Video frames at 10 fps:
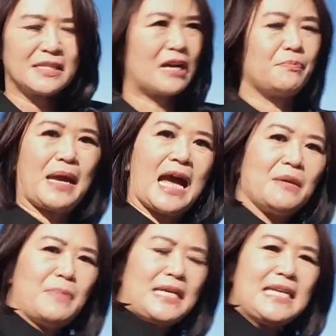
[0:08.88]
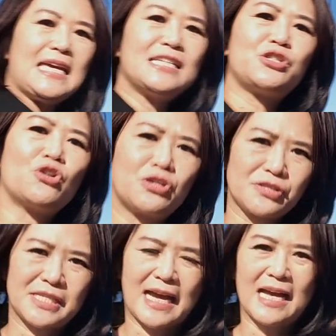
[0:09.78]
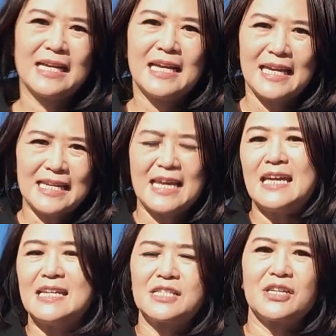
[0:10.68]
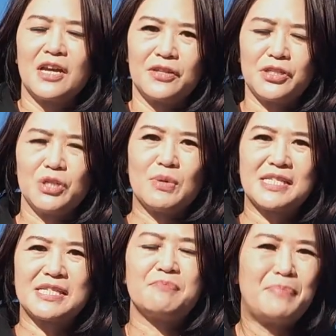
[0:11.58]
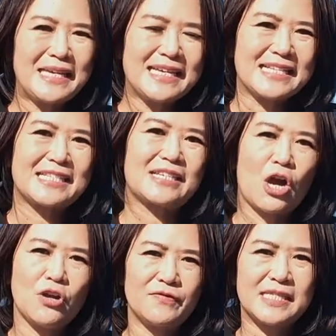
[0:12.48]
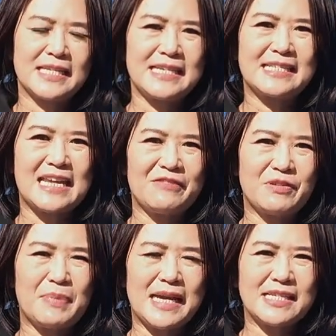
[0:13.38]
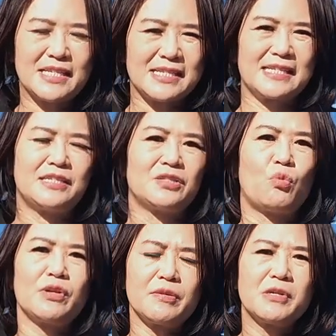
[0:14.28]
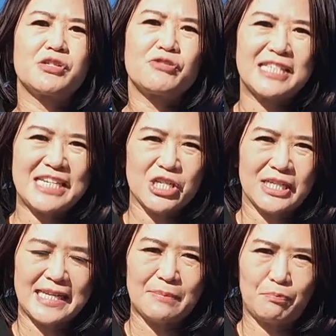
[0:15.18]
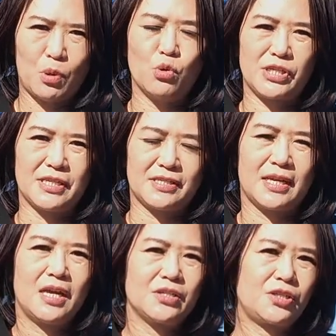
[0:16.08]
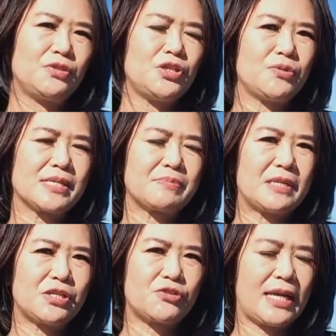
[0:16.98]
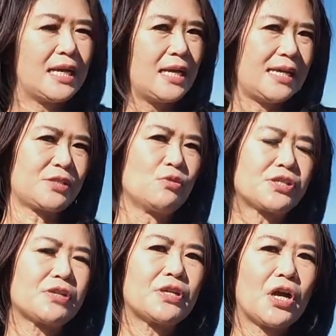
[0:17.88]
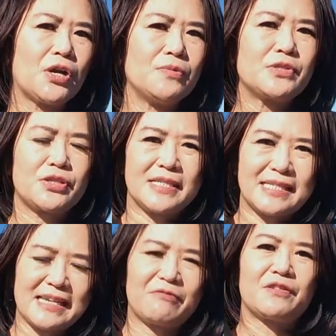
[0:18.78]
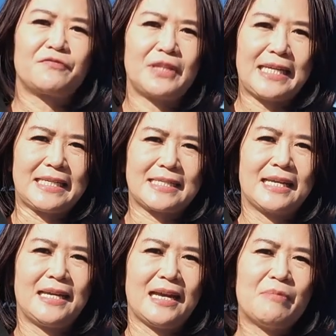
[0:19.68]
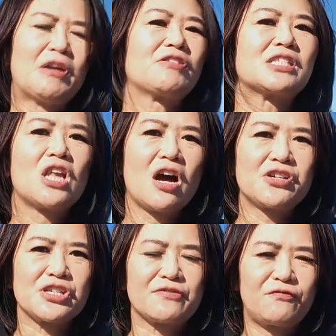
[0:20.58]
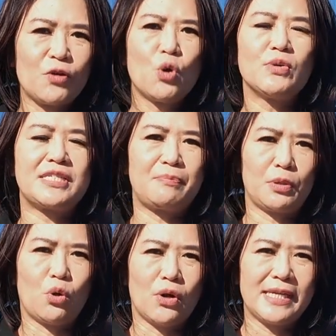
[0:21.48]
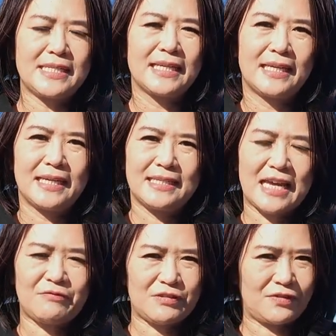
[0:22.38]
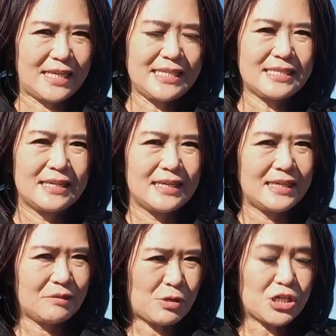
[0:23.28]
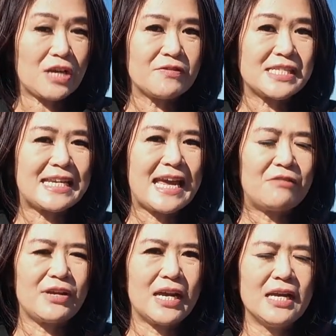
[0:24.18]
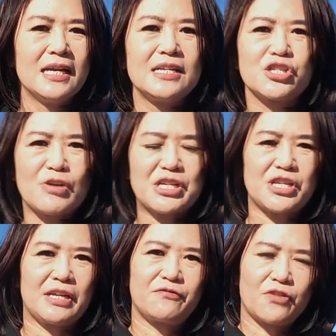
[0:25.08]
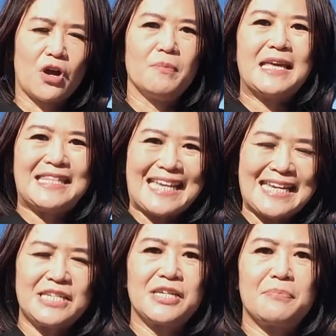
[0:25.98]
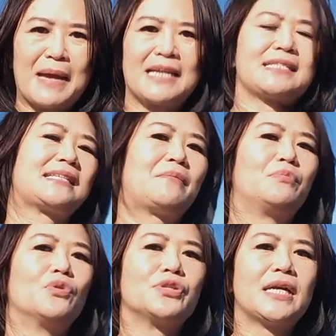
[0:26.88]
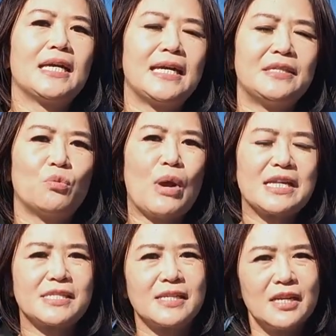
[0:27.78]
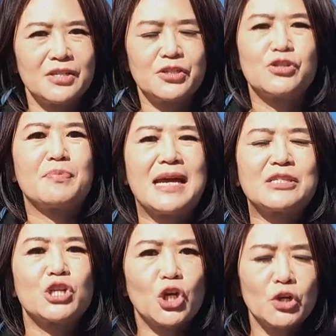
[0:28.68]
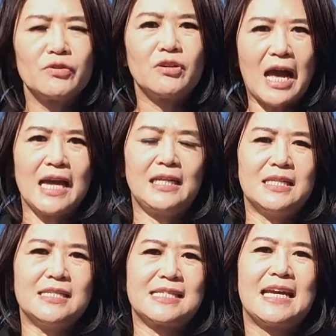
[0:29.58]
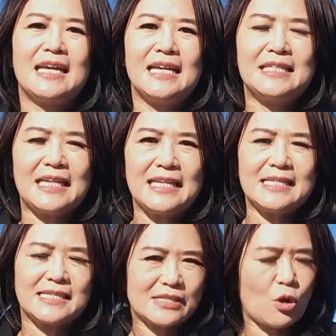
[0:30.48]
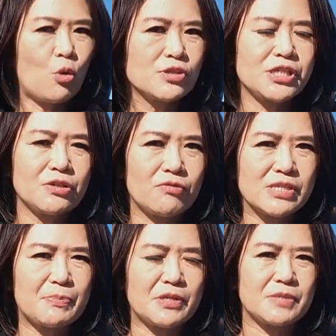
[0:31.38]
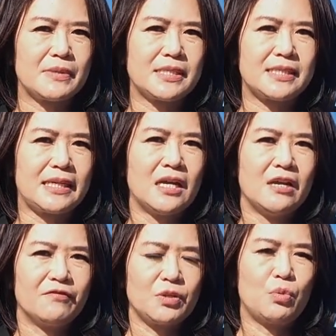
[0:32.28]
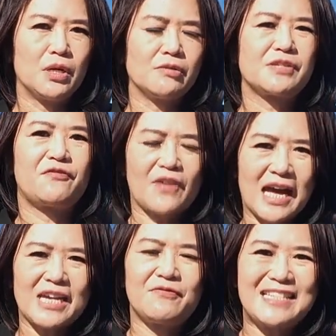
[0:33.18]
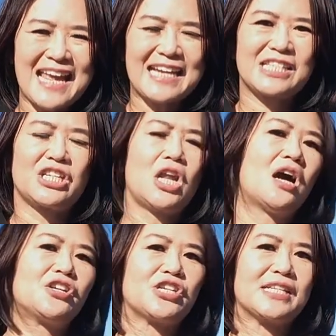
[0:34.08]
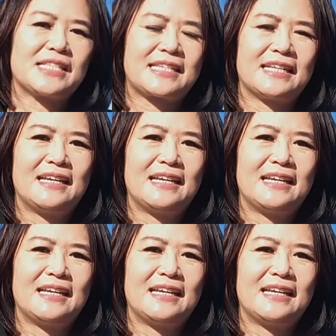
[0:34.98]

Now behind me is Yokosuka. It is the US's biggest overseas Navy base, considered one of the most strategically important to the US military. It's also the home to the 7th Fleet, America's largest forward deployed Navy fleet, which covers an area stretching from the India-Pakistan border in the west to Japan's Kuril Islands in the east. It's also got responsibility for the world's 5 next largest